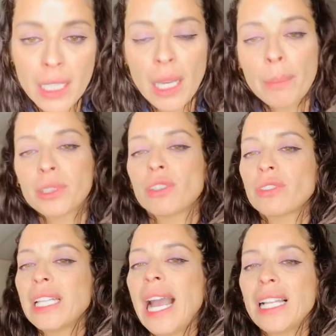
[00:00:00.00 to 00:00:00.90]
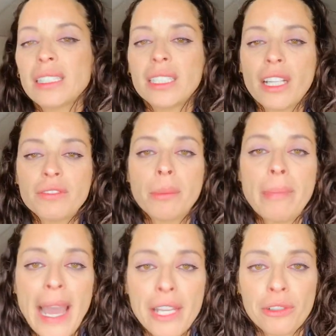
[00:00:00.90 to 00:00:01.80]
But the reality of the
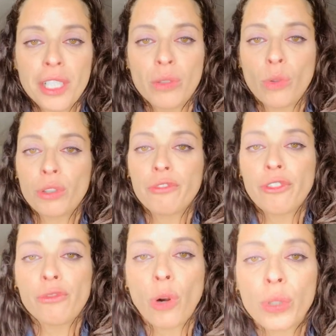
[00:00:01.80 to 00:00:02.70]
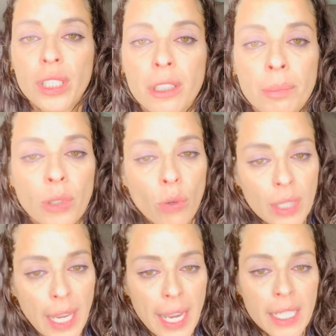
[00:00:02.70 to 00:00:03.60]
matter, in order for Rhodey to be
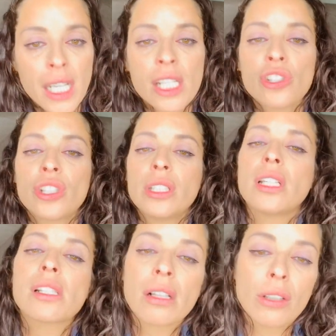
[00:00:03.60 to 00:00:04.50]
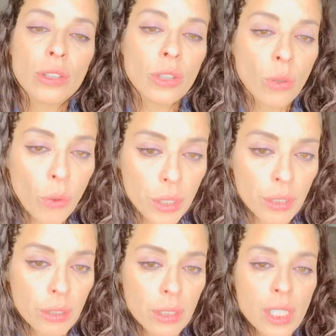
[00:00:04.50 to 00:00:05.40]
okay, she needs a good
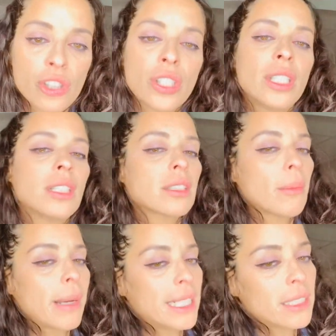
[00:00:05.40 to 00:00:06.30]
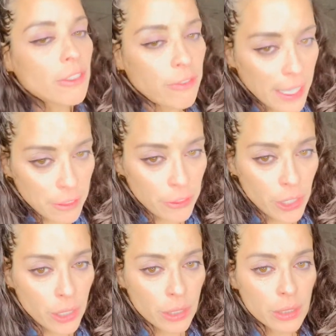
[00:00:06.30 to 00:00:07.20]
lawyer. She needs somebody to fight for
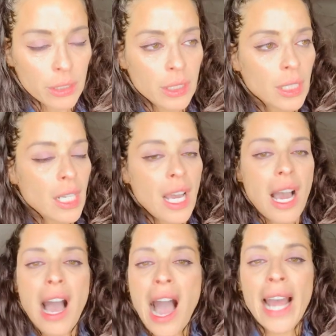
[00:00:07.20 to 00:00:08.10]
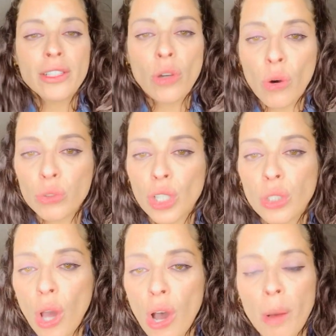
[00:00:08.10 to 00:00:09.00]
her. I know the
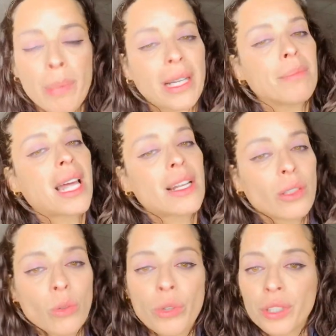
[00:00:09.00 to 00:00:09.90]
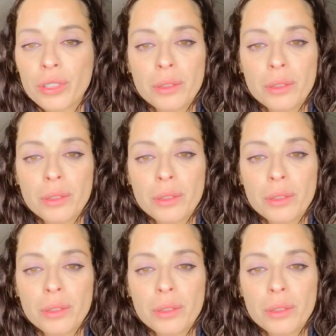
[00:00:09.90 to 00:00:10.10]
law, but I'm not a lawyer.